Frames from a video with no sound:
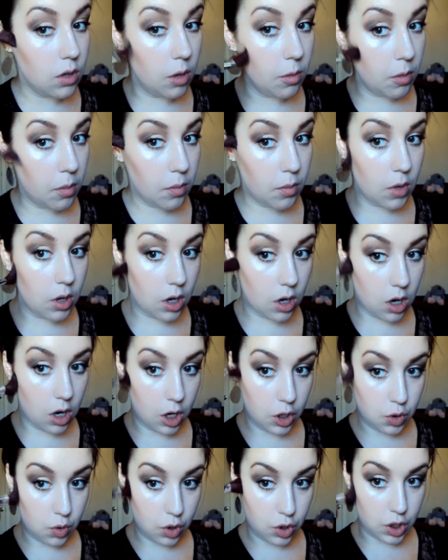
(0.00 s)
So I'm going to
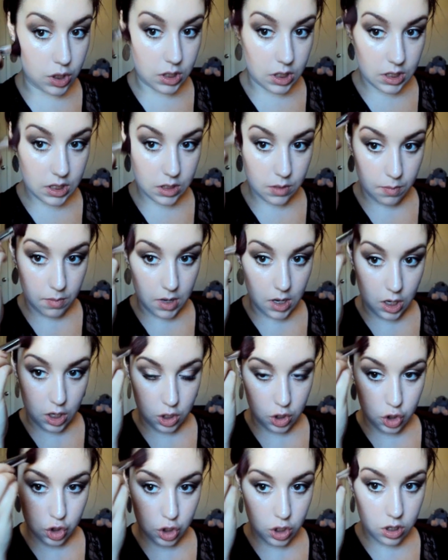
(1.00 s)
contour just a
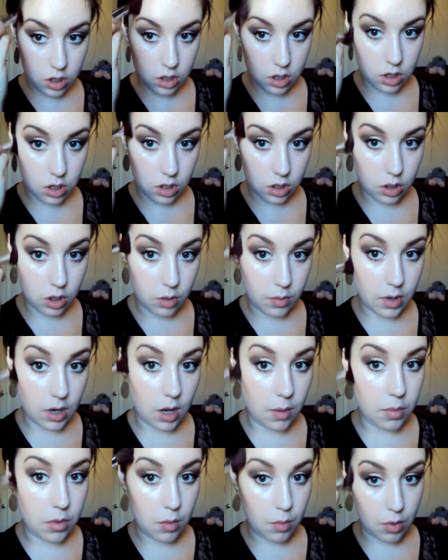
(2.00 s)
smidge, a little bit
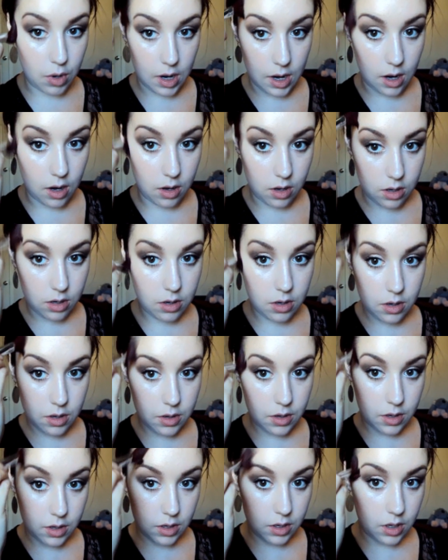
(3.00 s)
up the brow,
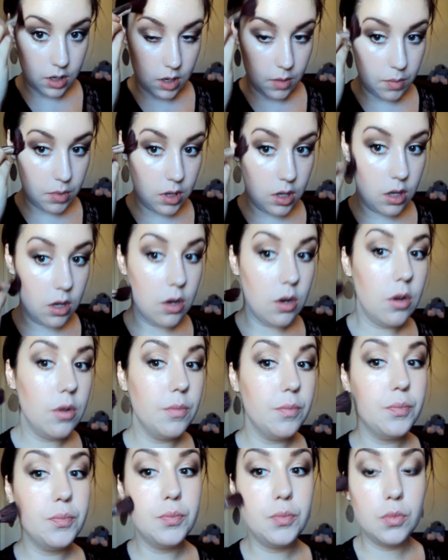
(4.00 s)
up here.
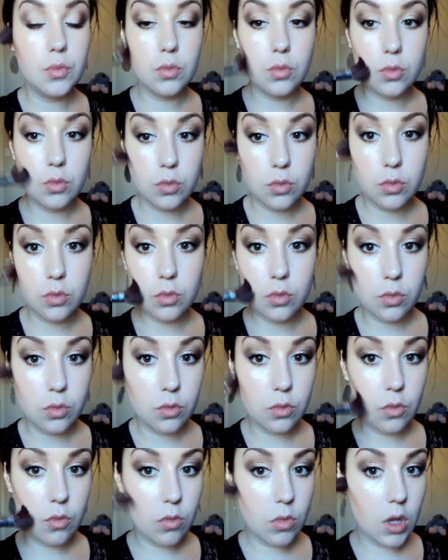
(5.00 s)
I'm
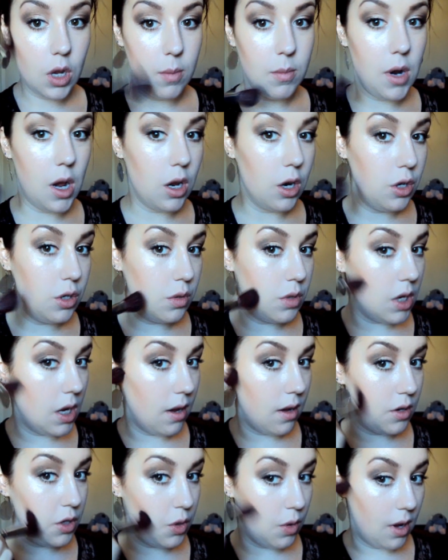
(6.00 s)
not going to do
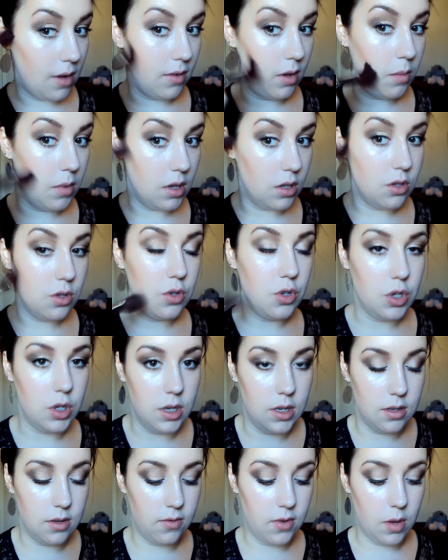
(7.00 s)
too heavy because
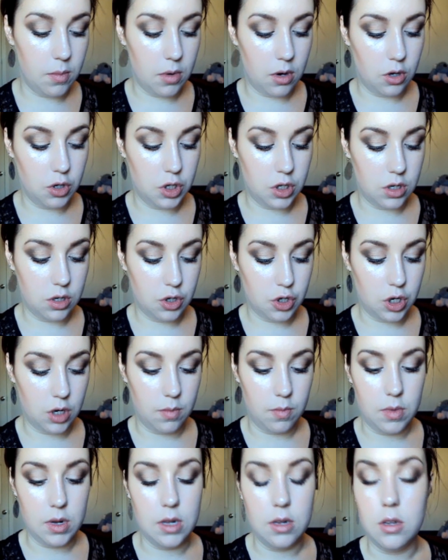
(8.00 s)
she is a vampire, she
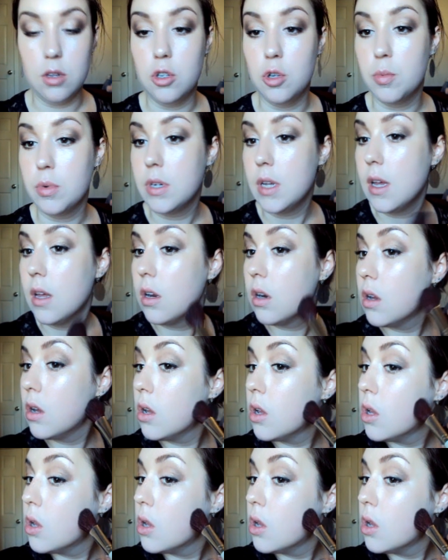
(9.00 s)
shouldn't be super tan.